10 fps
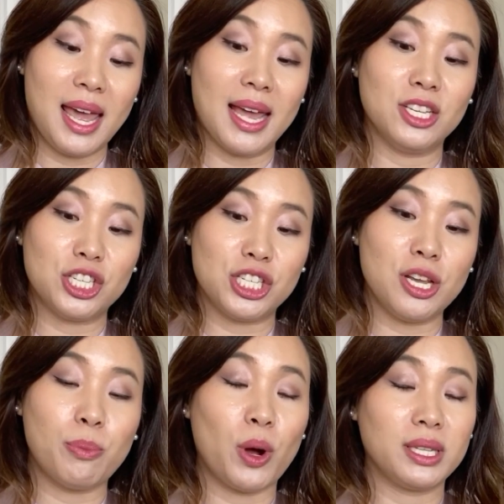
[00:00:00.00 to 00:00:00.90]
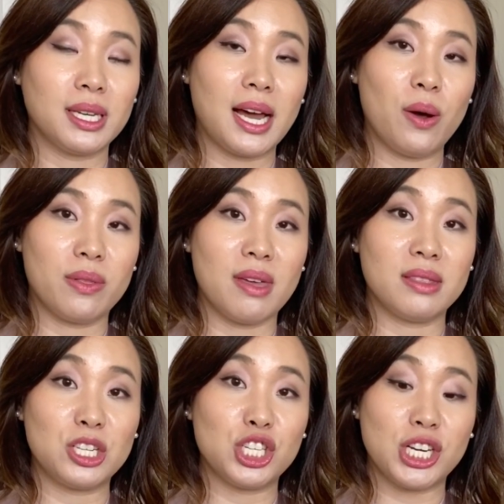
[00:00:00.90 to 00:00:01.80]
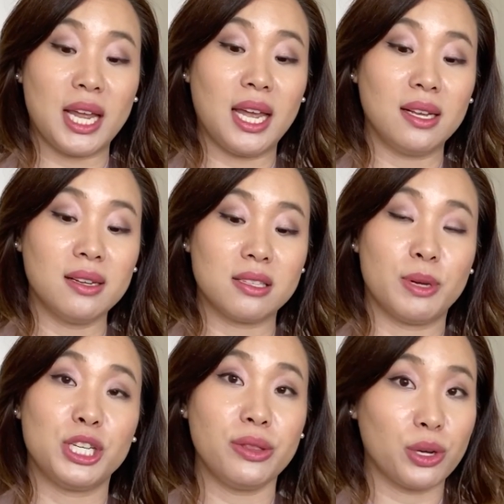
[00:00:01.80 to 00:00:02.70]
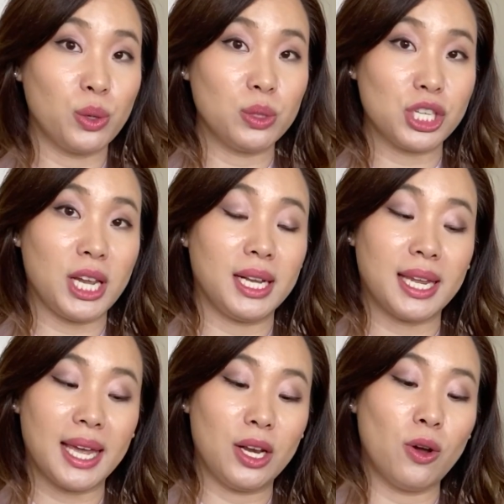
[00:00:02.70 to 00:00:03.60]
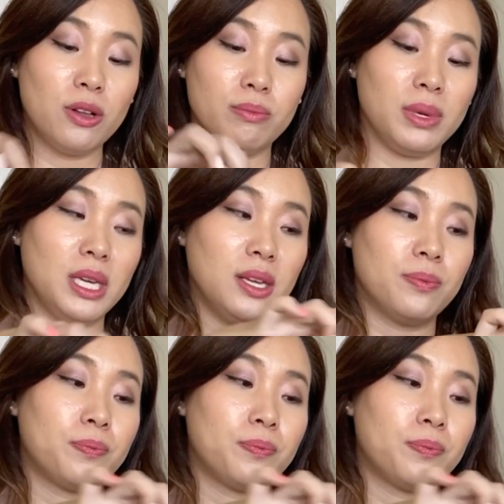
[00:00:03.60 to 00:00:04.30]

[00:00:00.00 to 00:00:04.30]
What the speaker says: and she pointed out that the chain, especially the gold chain, cannot be